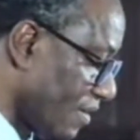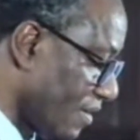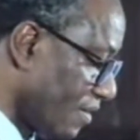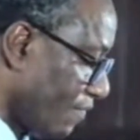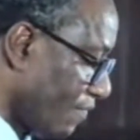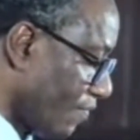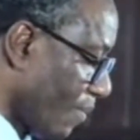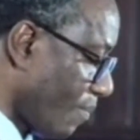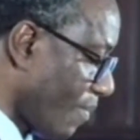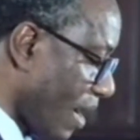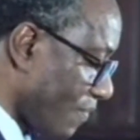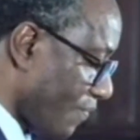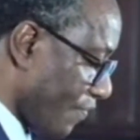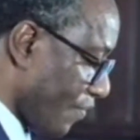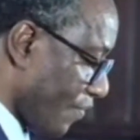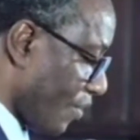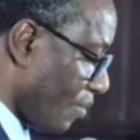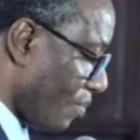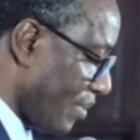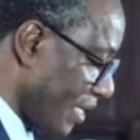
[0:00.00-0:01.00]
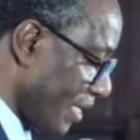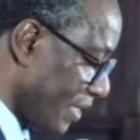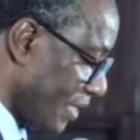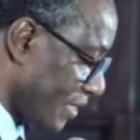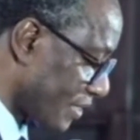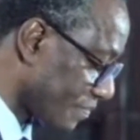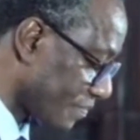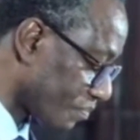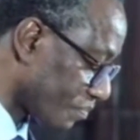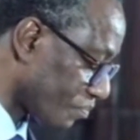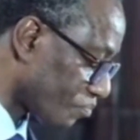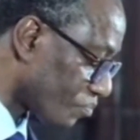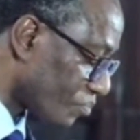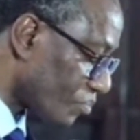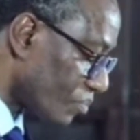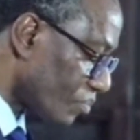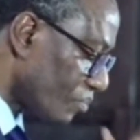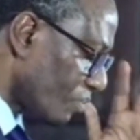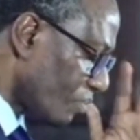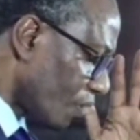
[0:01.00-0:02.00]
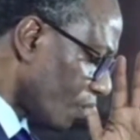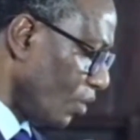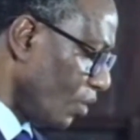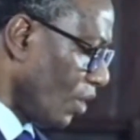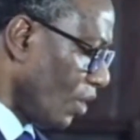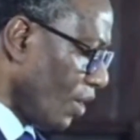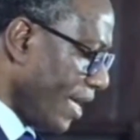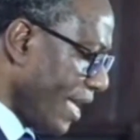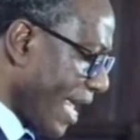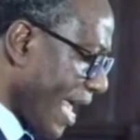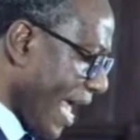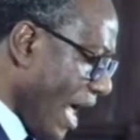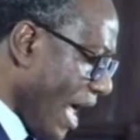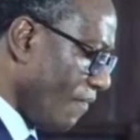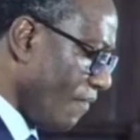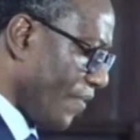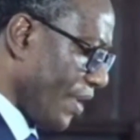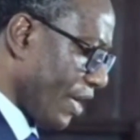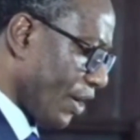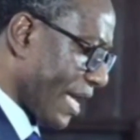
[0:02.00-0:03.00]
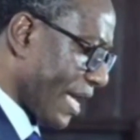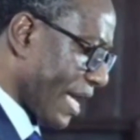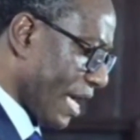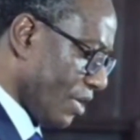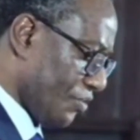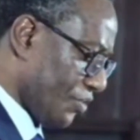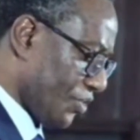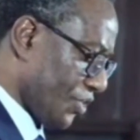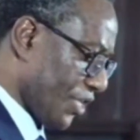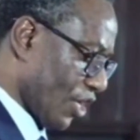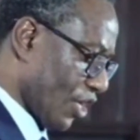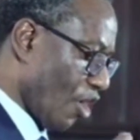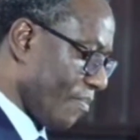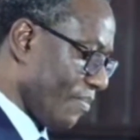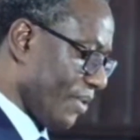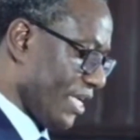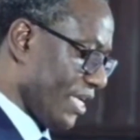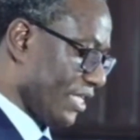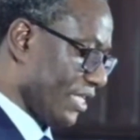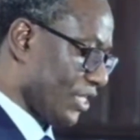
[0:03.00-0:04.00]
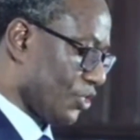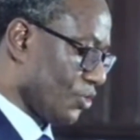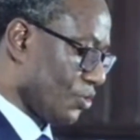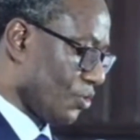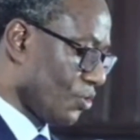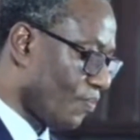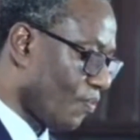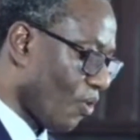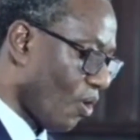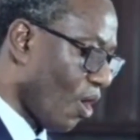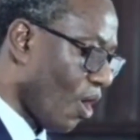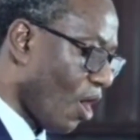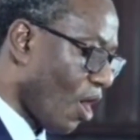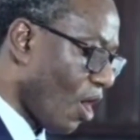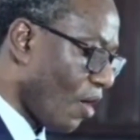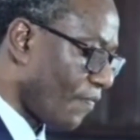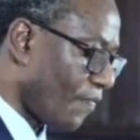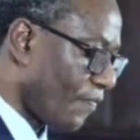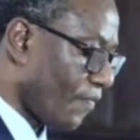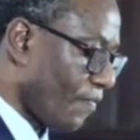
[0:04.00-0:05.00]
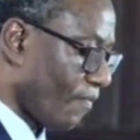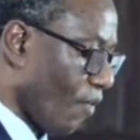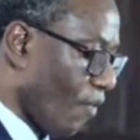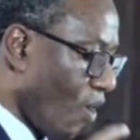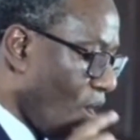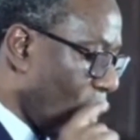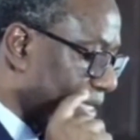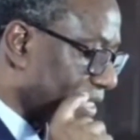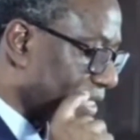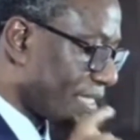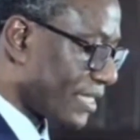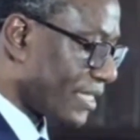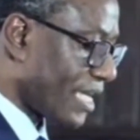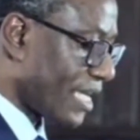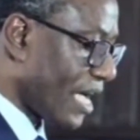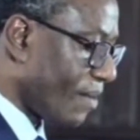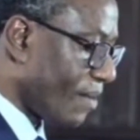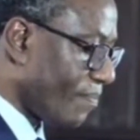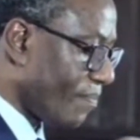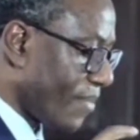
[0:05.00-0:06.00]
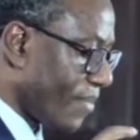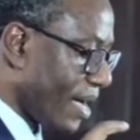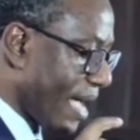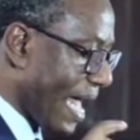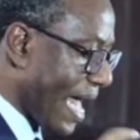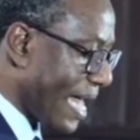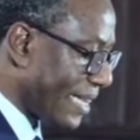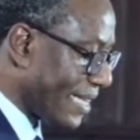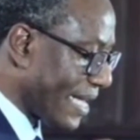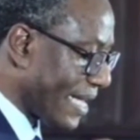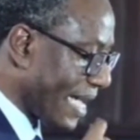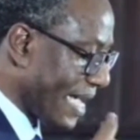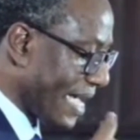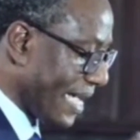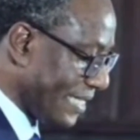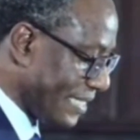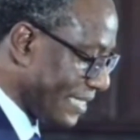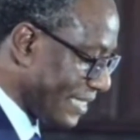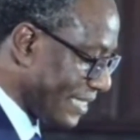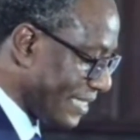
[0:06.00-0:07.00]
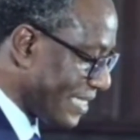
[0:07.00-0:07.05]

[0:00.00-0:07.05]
from our forebears. Every country, community, group, or, or some other entity has